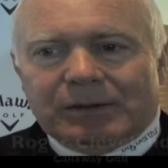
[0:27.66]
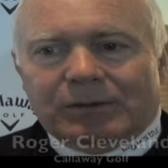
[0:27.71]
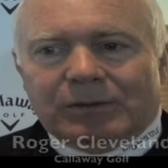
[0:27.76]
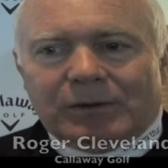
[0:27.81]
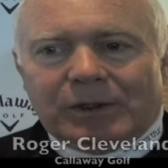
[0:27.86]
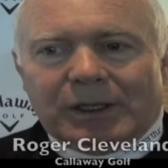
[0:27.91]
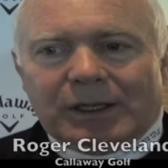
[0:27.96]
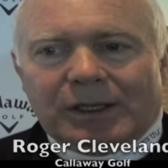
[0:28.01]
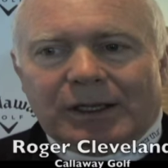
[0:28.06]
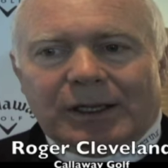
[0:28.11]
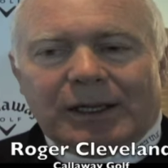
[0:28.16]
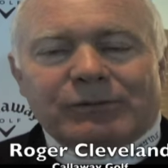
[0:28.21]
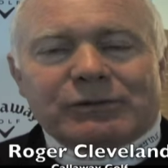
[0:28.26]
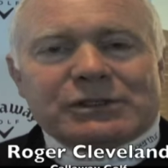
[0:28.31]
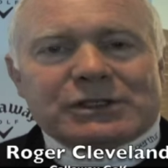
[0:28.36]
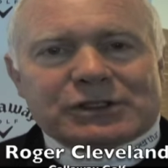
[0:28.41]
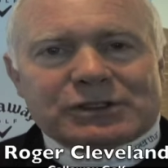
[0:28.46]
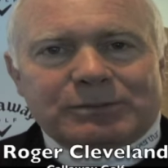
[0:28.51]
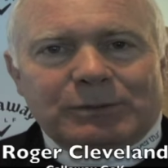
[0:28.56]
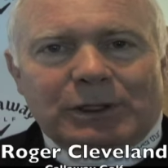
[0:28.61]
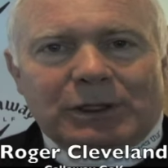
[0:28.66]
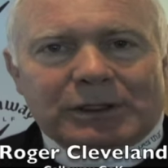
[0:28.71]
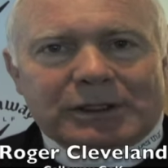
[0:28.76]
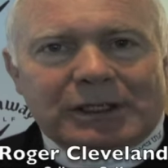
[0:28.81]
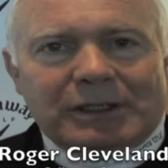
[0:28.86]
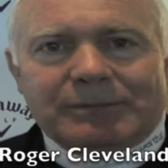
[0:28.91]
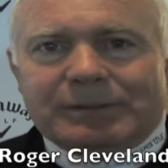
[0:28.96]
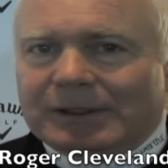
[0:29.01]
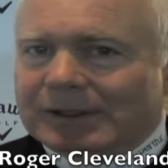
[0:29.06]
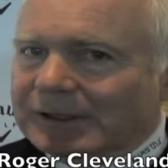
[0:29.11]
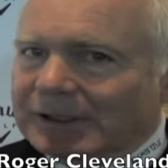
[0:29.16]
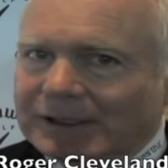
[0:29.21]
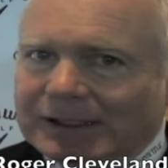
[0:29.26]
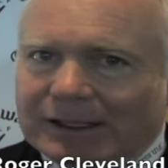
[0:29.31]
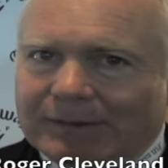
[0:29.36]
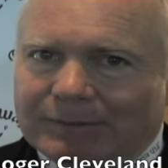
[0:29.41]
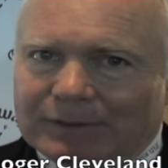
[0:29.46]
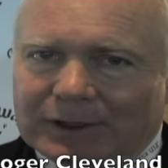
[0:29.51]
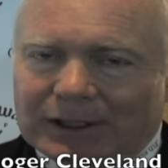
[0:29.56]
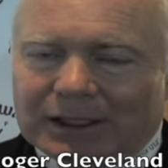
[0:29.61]
I was a small company, didn't
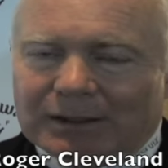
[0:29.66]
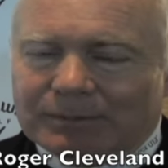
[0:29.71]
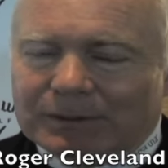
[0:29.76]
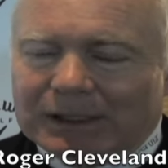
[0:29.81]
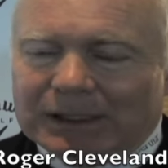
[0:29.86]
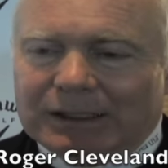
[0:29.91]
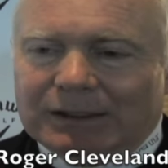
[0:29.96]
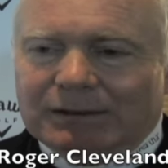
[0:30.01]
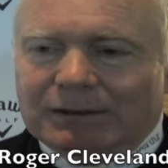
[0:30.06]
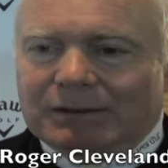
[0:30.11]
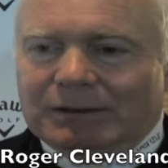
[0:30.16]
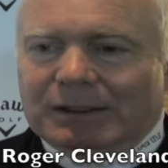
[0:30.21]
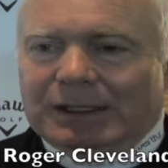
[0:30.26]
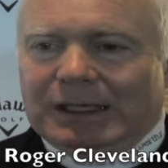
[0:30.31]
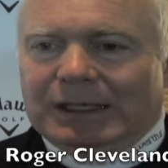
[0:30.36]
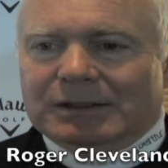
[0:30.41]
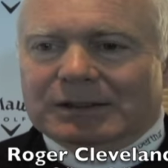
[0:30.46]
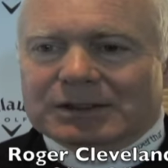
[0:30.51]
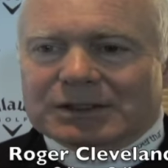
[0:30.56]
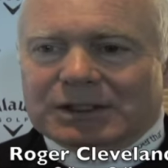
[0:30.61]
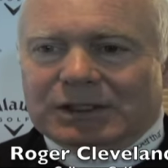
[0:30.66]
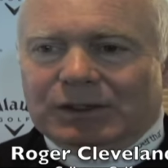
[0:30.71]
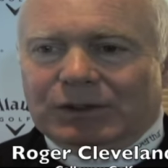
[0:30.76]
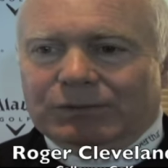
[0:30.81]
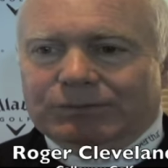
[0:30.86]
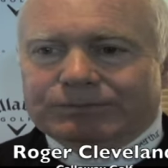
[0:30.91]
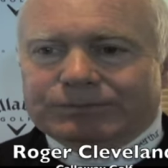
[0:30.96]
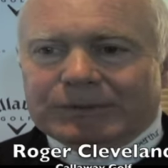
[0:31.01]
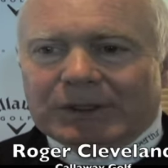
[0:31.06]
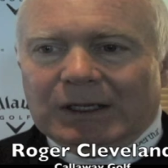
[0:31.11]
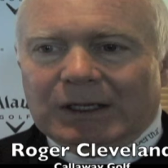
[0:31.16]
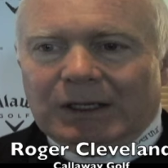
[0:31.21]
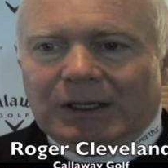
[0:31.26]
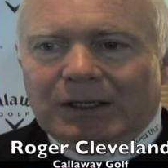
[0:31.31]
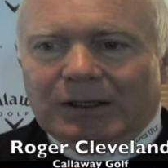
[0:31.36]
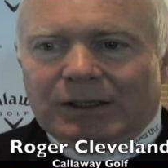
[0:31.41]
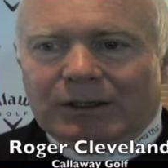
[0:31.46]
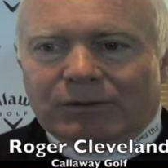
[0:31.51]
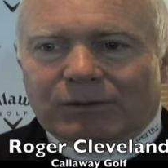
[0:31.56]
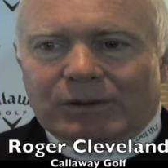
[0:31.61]
have a lot of money, and so
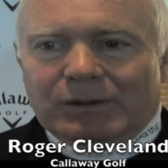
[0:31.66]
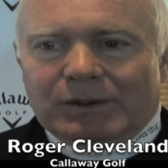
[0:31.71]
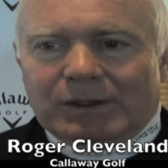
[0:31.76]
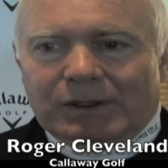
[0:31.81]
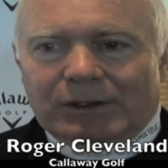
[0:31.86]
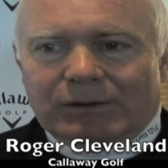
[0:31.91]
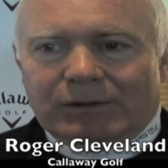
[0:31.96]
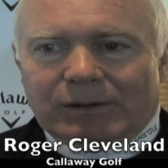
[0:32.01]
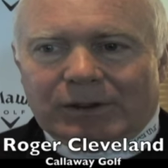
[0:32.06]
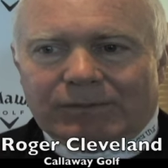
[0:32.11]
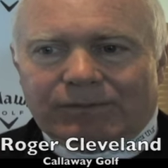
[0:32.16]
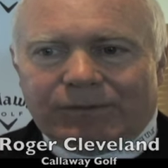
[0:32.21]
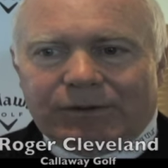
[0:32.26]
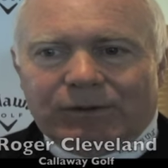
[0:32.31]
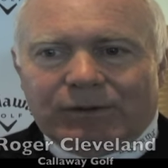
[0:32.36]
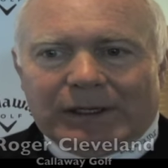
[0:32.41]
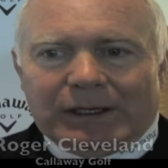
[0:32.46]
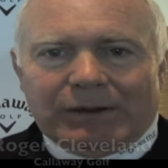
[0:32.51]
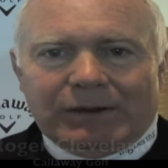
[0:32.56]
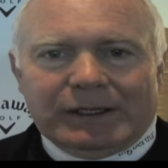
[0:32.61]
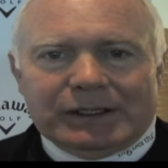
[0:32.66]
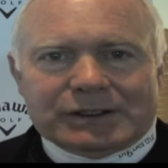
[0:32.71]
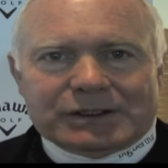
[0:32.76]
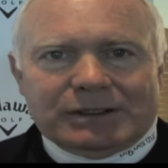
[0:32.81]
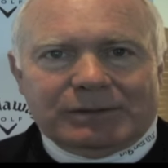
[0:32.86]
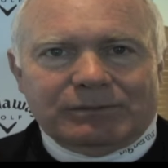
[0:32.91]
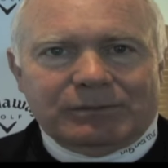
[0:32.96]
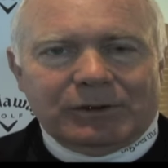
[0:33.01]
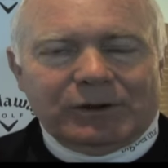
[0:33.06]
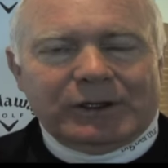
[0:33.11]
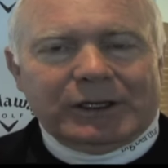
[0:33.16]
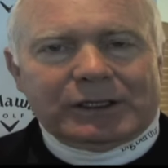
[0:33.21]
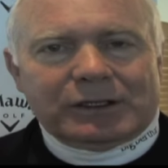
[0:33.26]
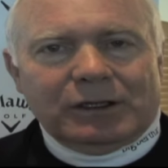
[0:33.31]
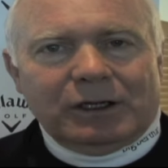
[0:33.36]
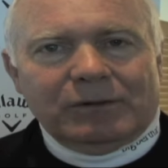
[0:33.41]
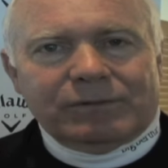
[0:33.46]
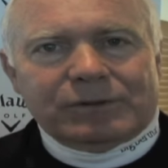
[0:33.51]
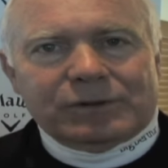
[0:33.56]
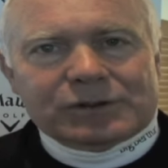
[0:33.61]
there were a few areas that
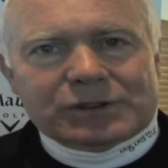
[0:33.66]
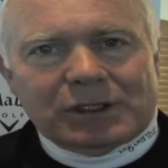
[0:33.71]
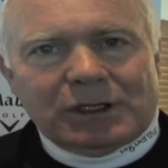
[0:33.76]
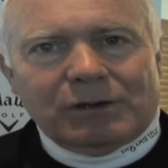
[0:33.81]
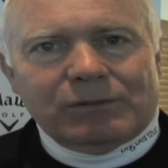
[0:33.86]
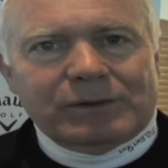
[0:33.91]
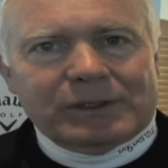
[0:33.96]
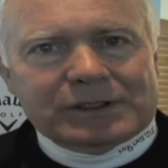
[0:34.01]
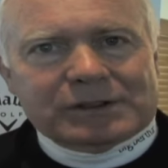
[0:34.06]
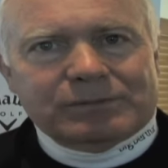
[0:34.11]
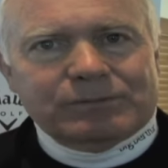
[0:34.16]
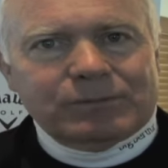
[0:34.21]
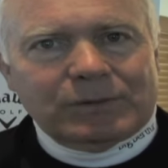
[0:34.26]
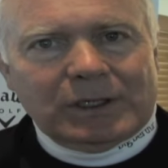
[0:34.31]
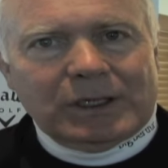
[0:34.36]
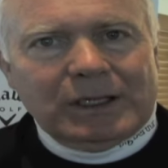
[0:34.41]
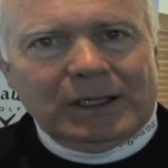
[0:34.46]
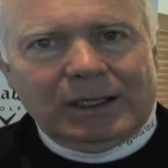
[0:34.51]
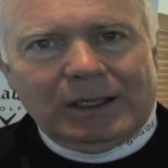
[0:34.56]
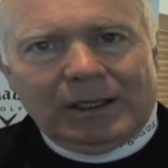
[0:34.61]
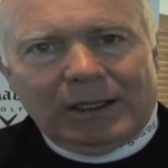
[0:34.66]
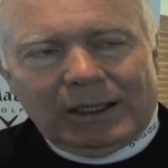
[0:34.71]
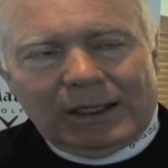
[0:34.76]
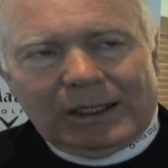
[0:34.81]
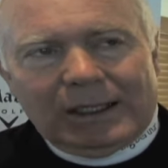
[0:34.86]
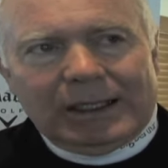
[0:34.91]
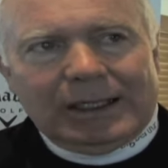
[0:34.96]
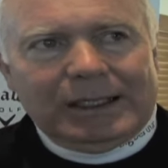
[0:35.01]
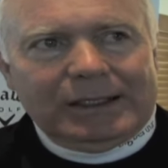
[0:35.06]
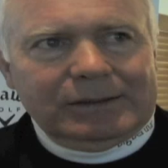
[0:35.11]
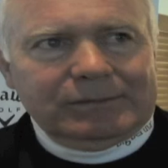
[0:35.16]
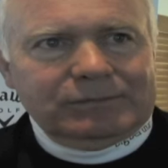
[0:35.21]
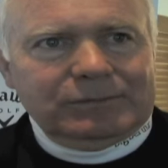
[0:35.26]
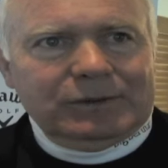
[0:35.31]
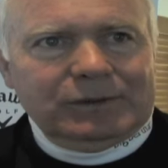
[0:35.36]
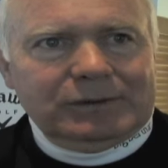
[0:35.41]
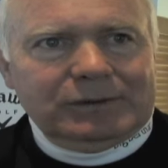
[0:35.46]
golfers always are